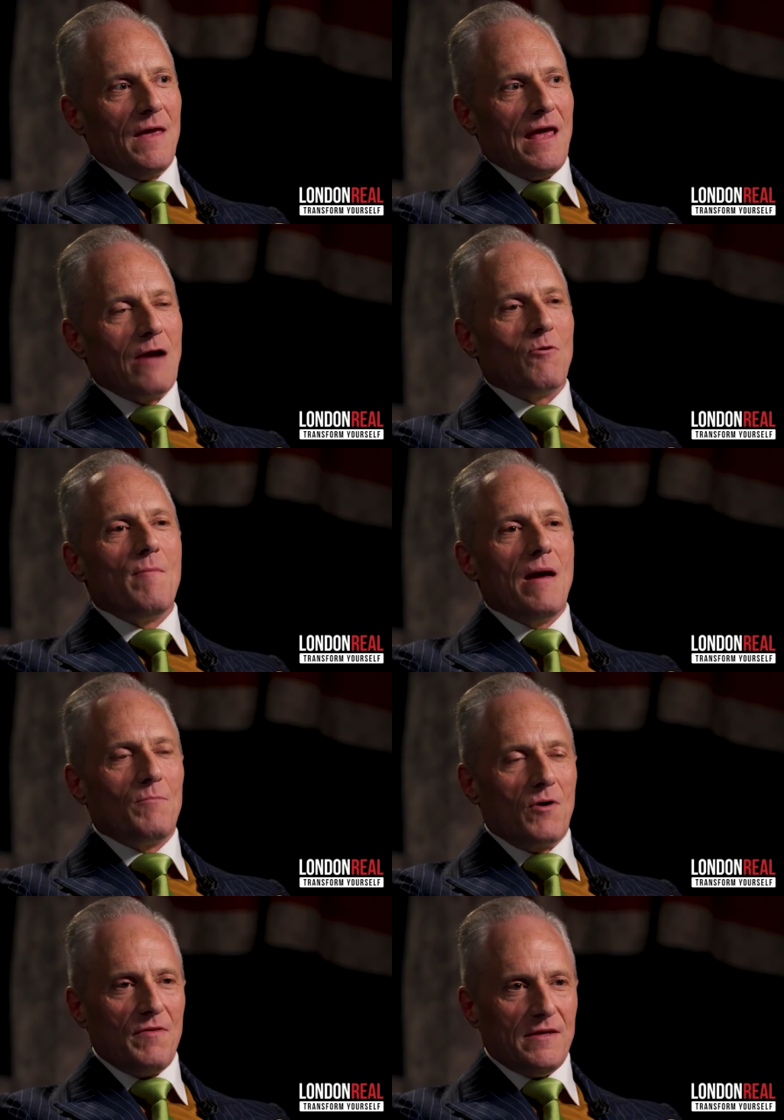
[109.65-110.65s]
And I
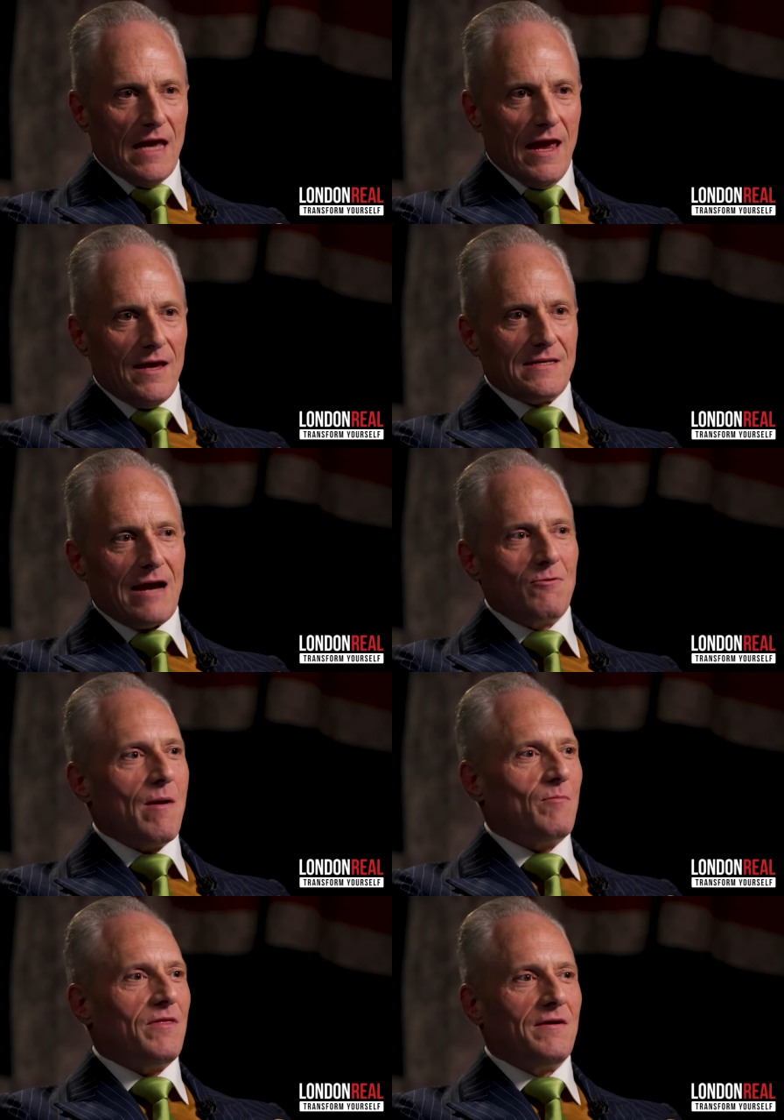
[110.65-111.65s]
remember the days. I
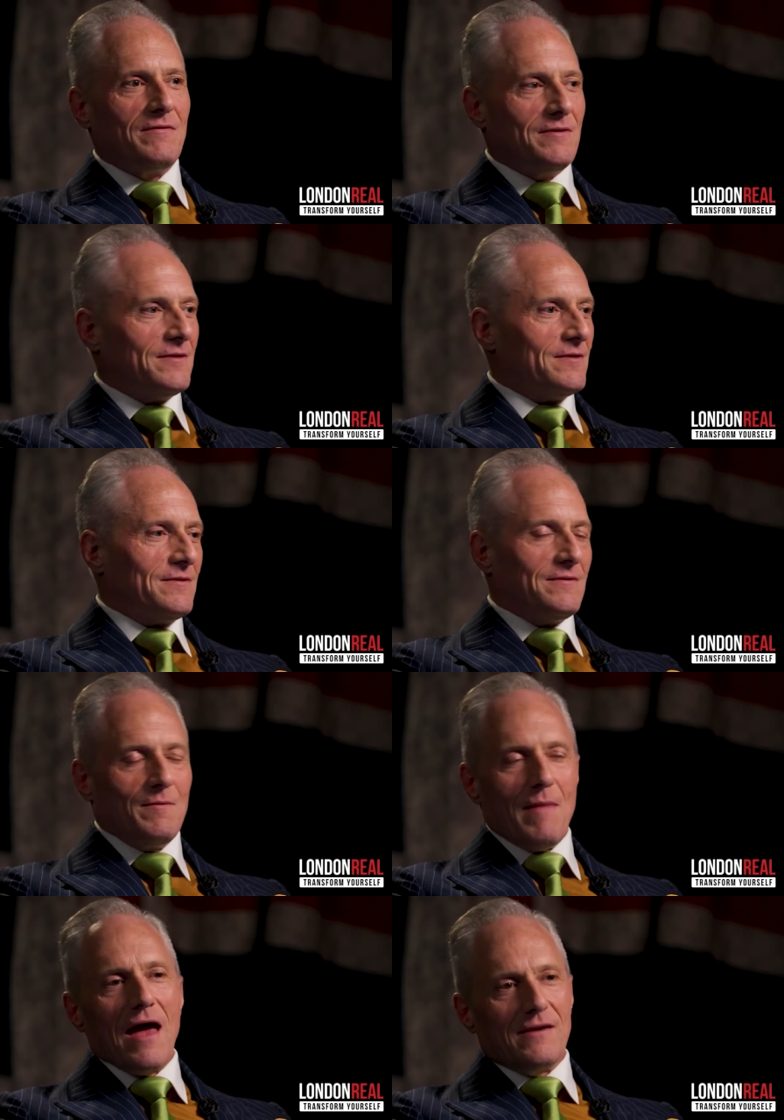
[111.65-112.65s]
remember the
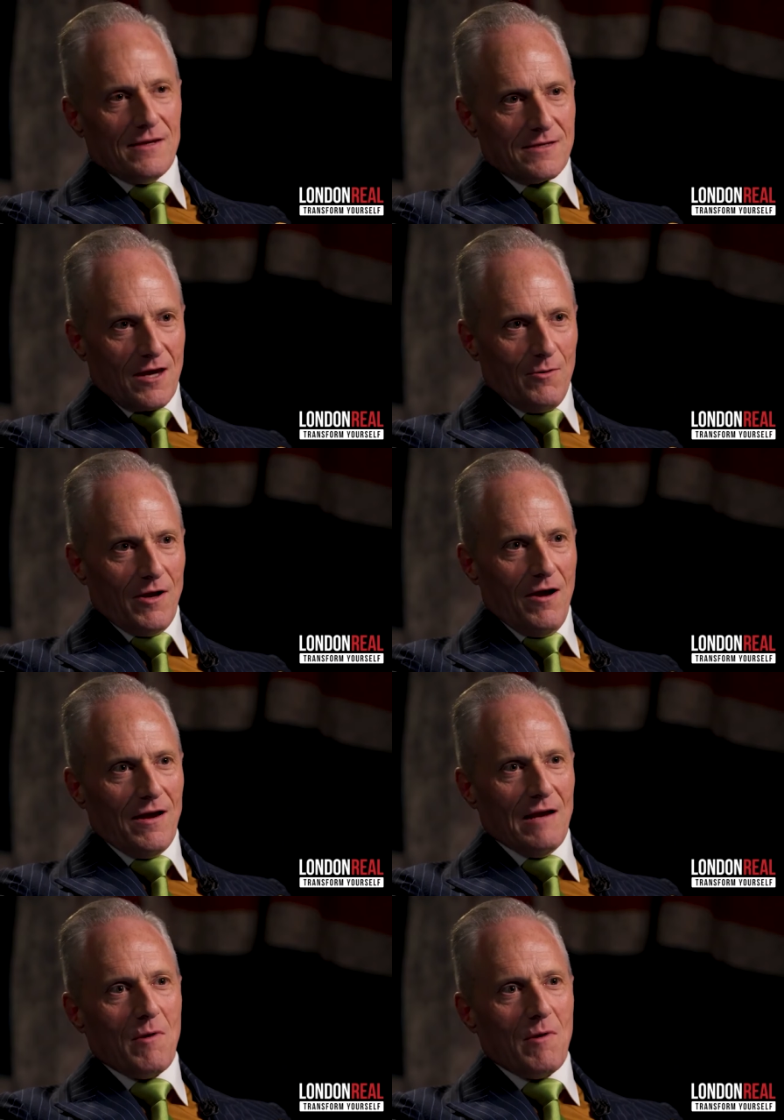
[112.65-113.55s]
the madness going on.